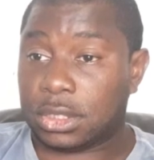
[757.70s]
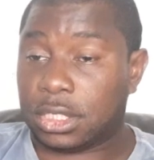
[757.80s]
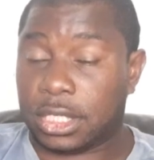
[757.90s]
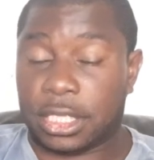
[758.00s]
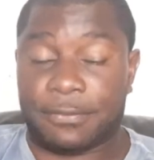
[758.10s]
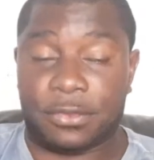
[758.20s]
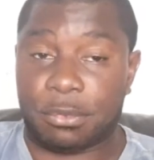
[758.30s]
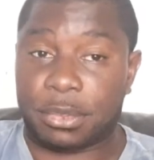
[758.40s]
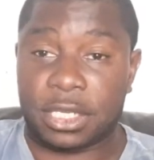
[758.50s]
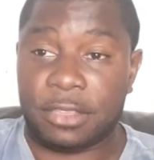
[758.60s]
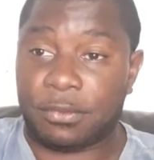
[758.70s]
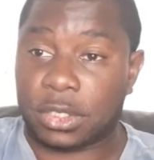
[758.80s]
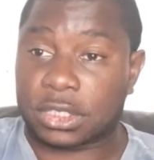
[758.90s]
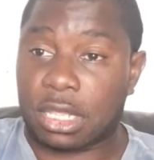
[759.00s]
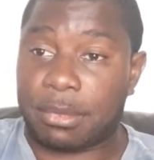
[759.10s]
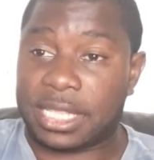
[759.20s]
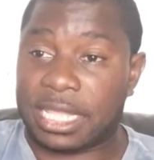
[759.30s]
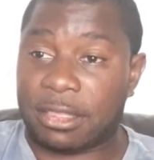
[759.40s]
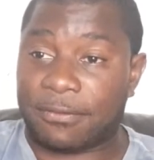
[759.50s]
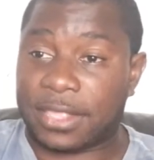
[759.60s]
And if you believe what's coming
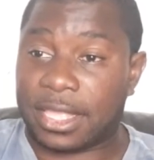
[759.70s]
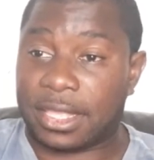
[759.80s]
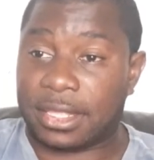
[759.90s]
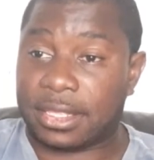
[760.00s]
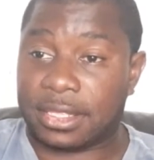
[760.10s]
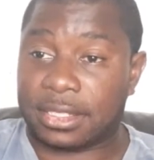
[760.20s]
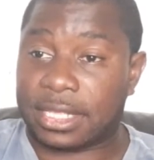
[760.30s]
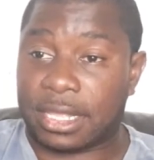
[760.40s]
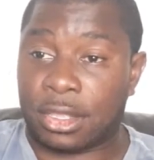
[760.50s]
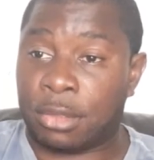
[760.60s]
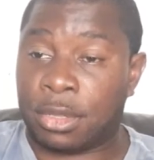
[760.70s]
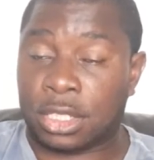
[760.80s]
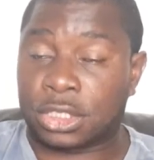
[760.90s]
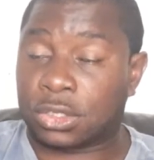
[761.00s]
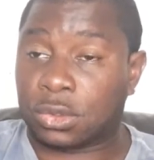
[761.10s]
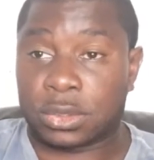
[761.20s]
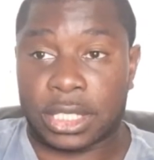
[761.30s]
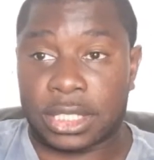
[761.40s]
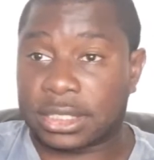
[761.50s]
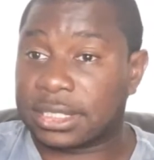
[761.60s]
out of that article,
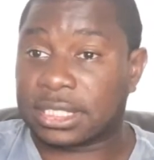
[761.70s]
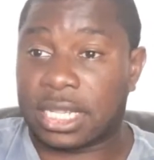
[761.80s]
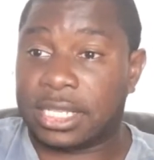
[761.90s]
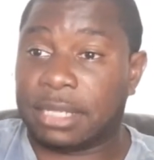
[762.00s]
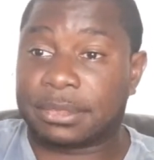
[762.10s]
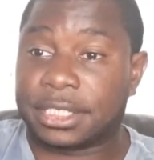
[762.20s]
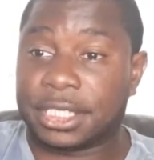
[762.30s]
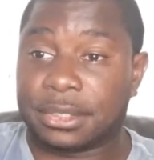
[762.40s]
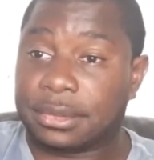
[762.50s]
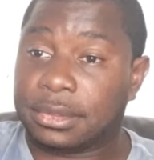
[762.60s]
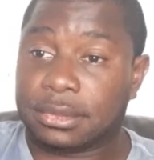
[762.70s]
then it's entirely up to you.